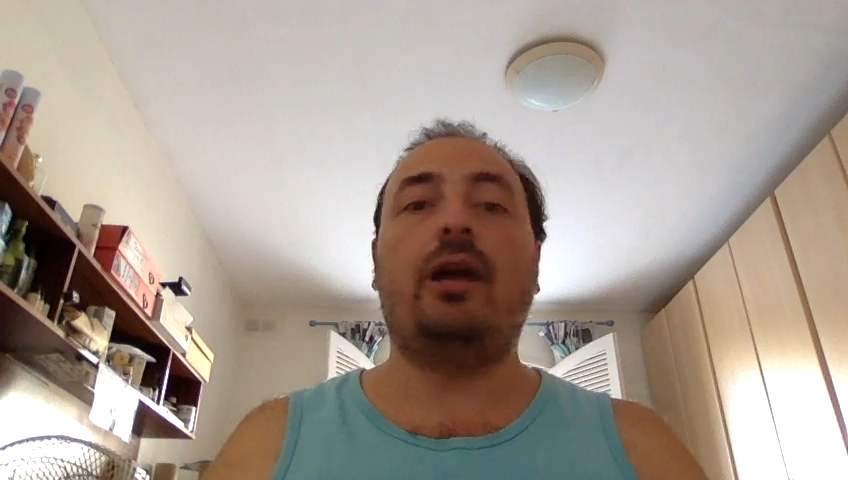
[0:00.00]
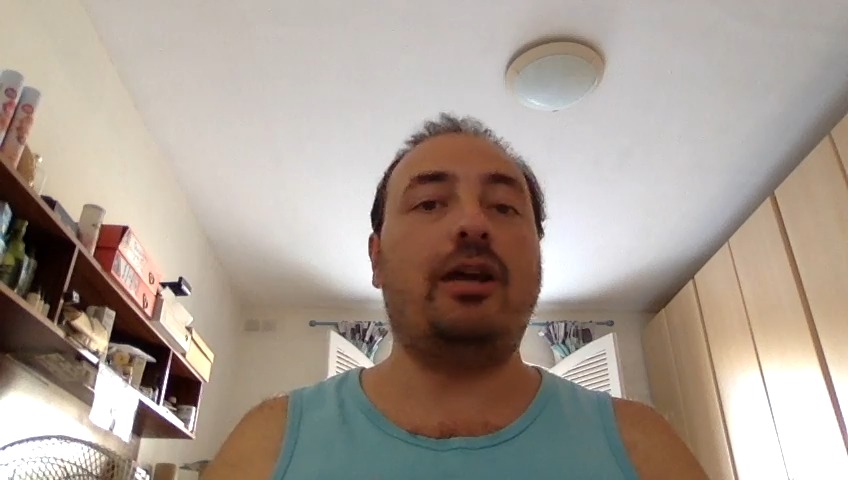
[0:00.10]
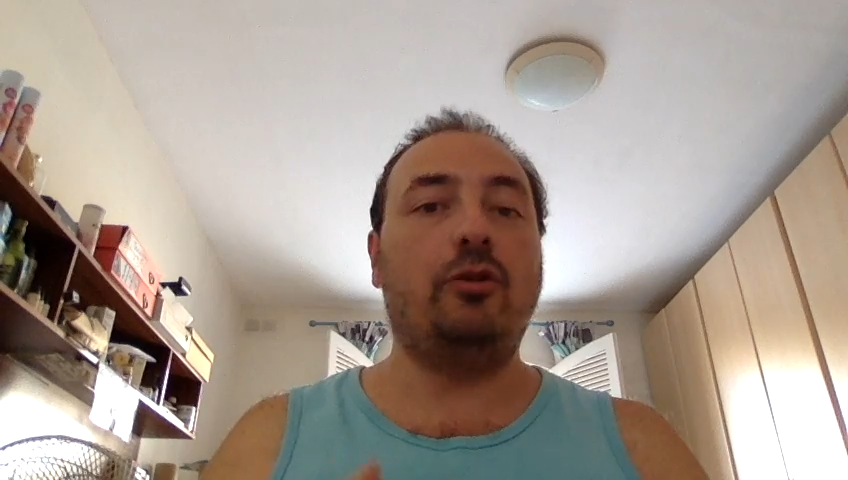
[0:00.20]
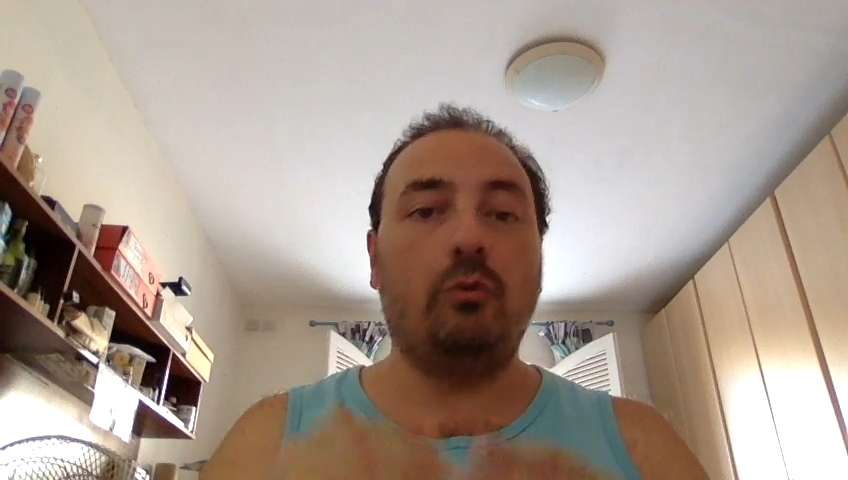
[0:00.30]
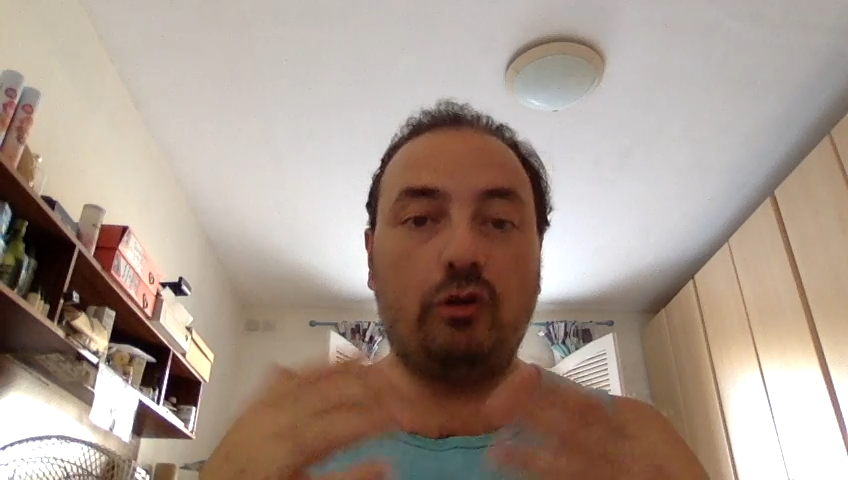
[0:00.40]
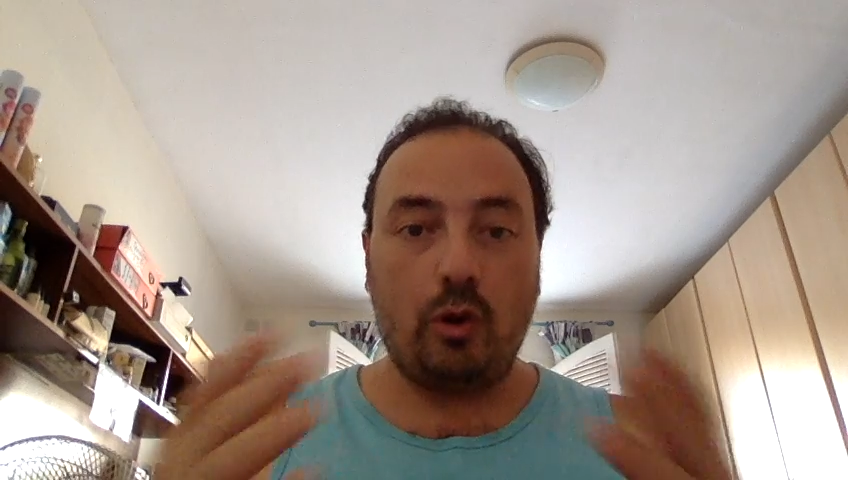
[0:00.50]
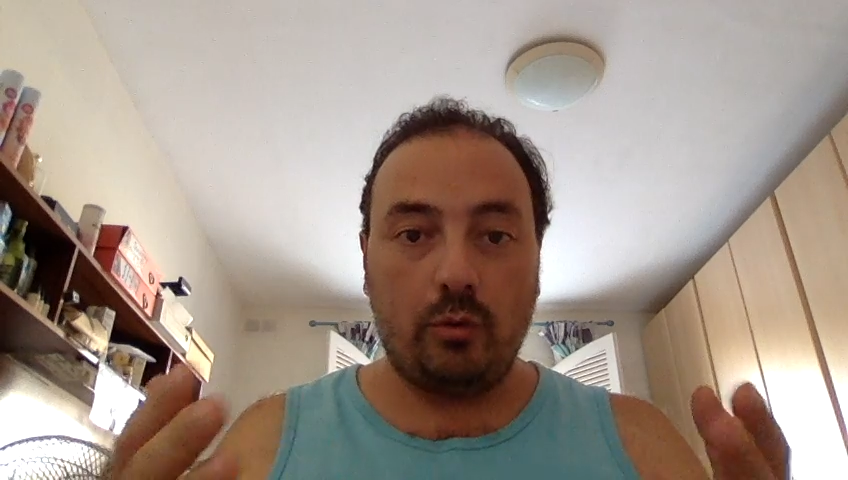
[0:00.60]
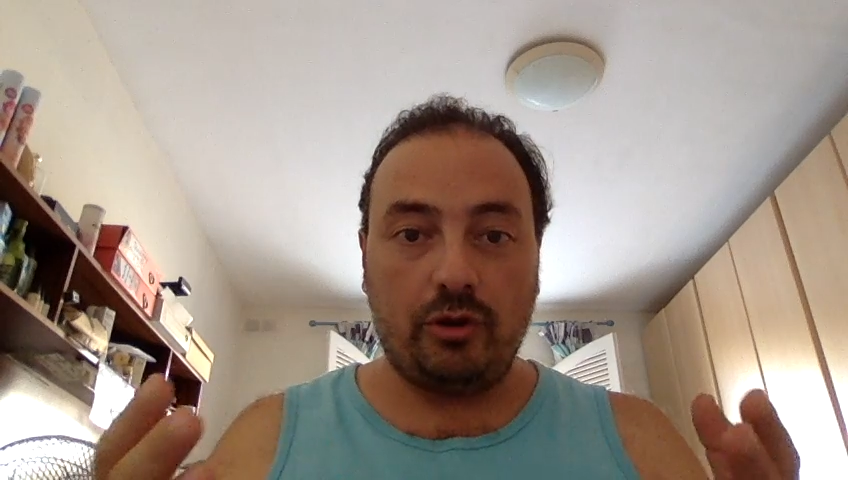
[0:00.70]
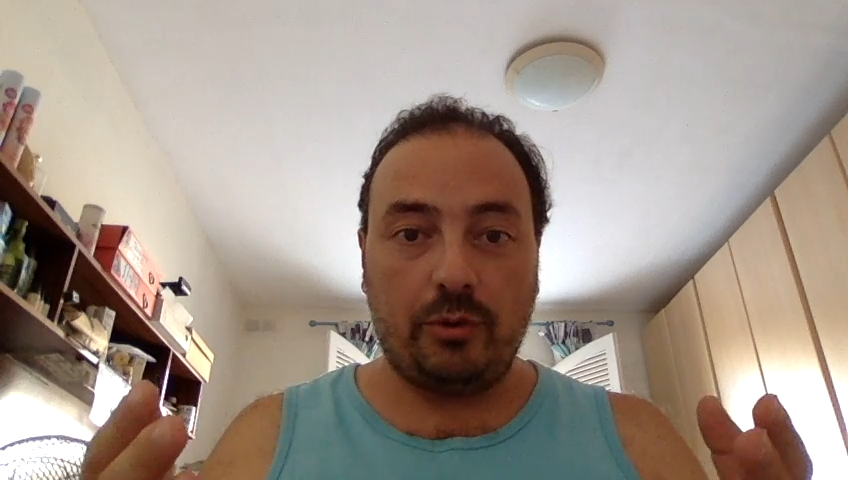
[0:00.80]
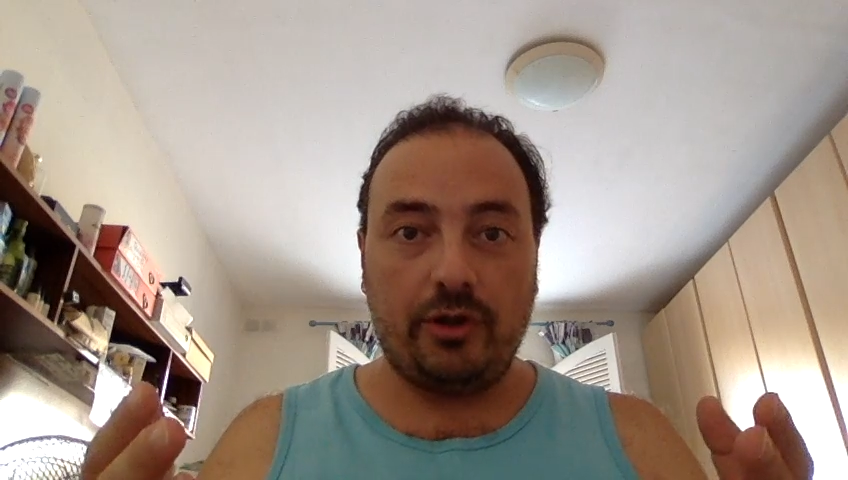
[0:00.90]
I don't
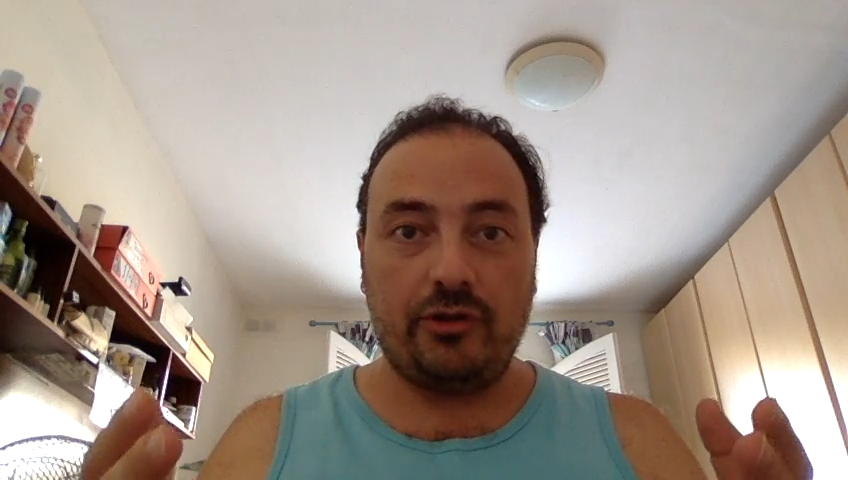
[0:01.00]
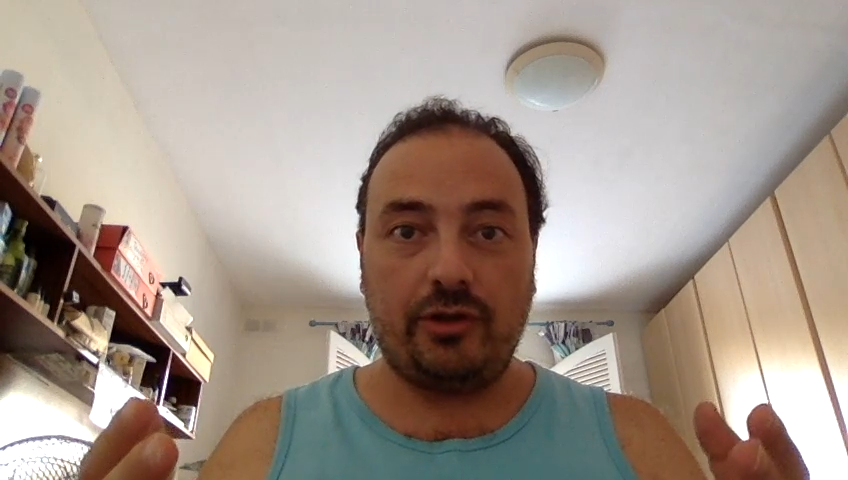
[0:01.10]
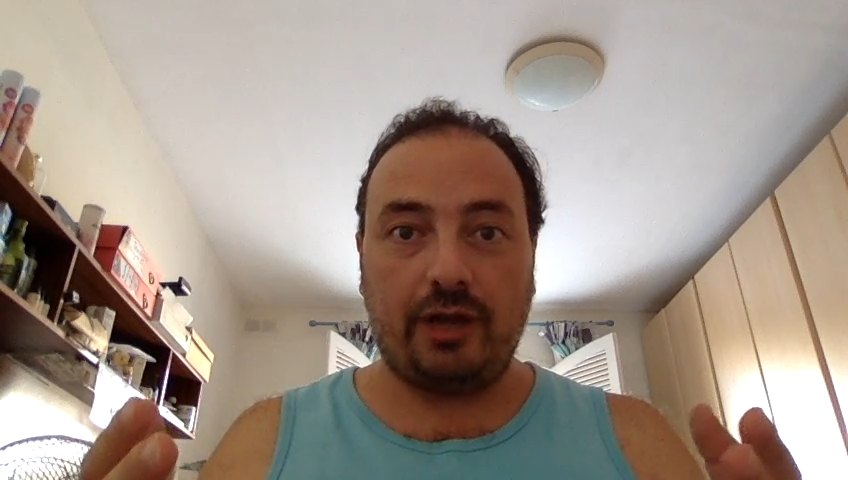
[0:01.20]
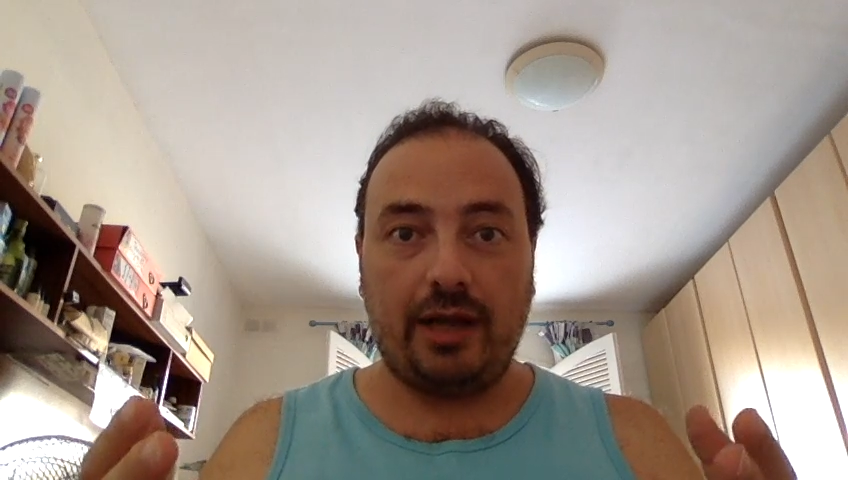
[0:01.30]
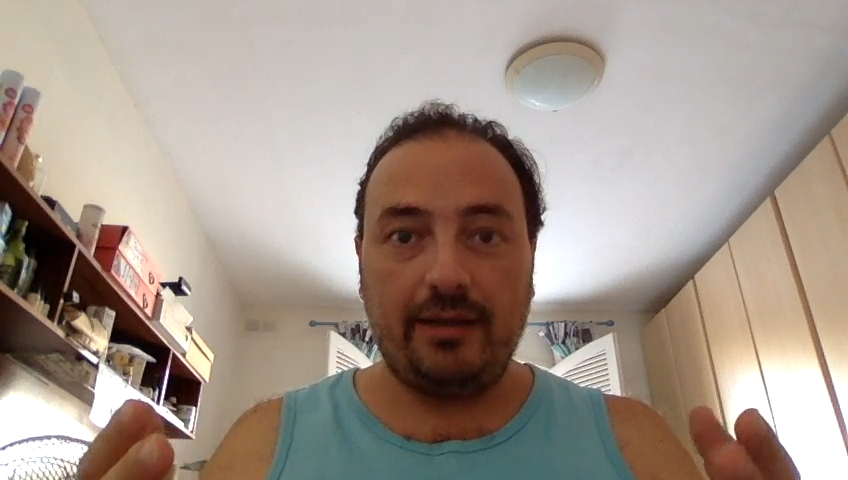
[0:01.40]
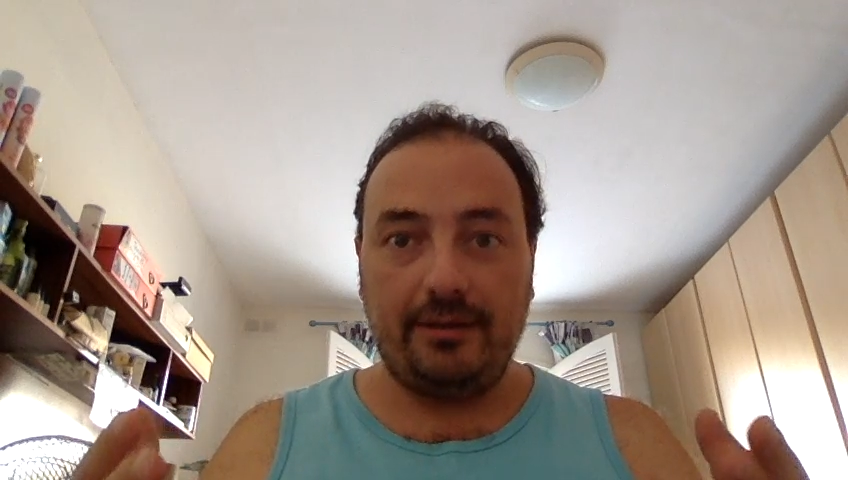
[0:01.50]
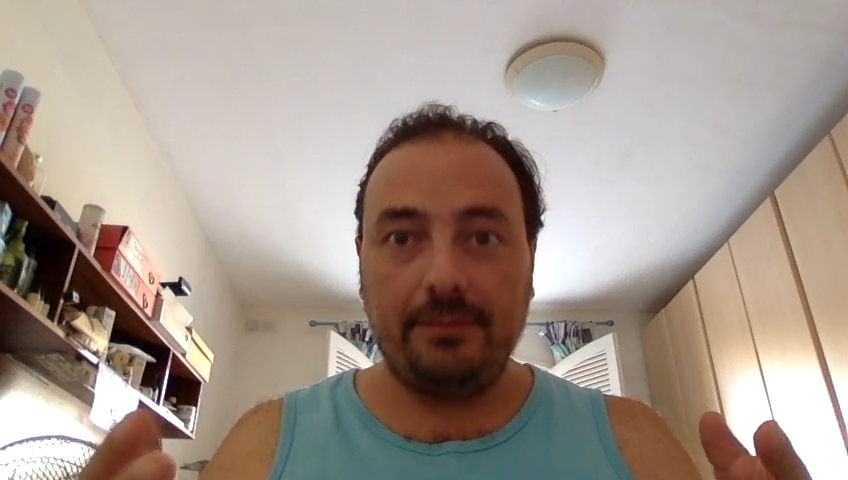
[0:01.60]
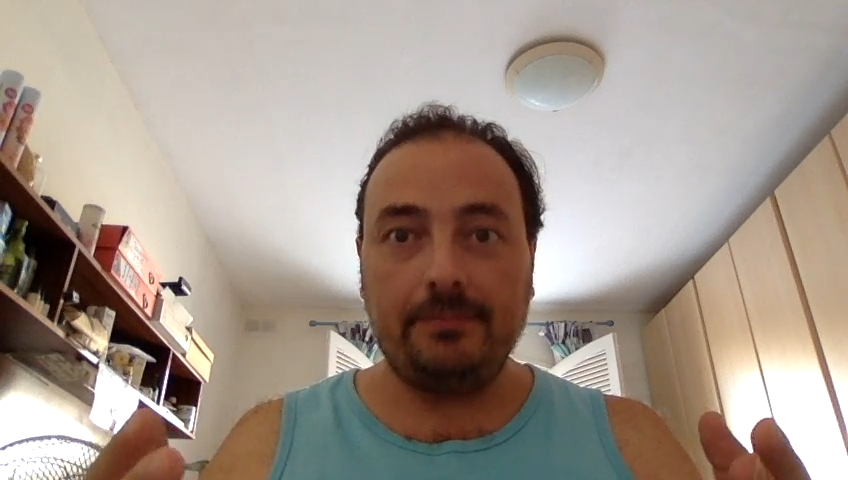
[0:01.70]
know the question yet.